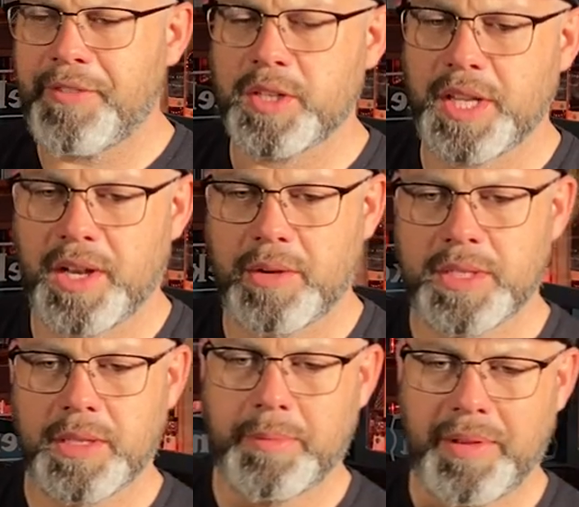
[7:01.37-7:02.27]
first I thought it
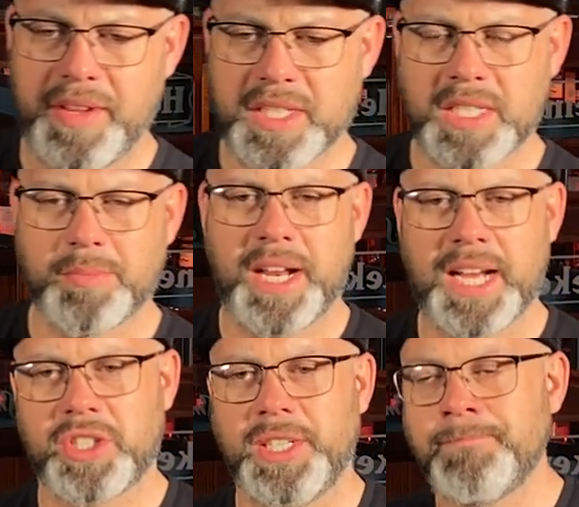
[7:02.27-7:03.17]
was a little bit viscous, but
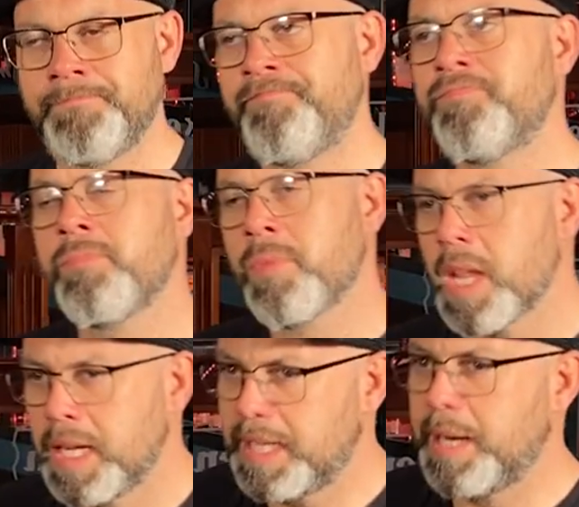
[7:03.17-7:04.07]
actually
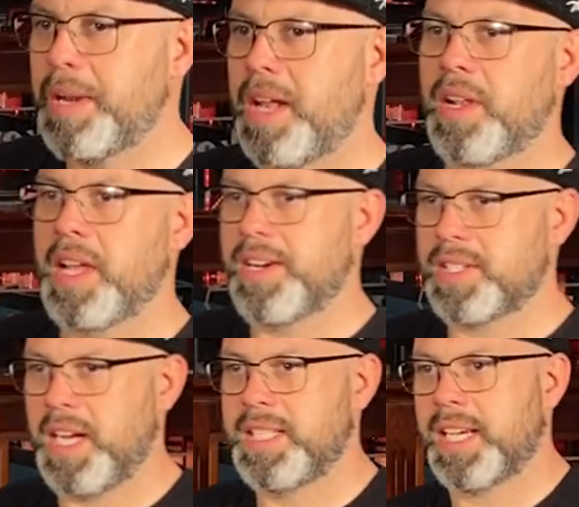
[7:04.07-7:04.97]
a little bit on the lighter
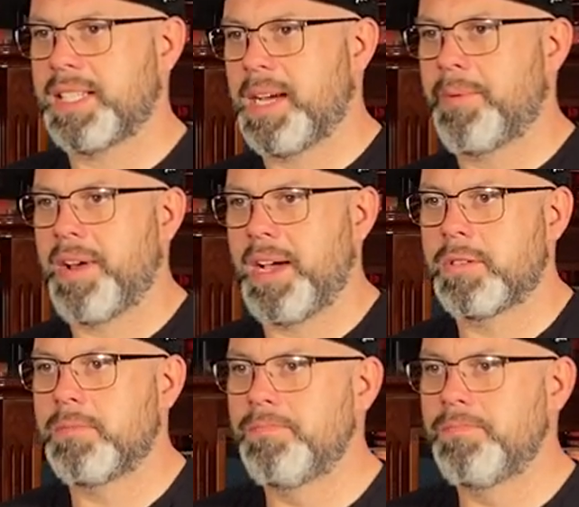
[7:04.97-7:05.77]
side second time around.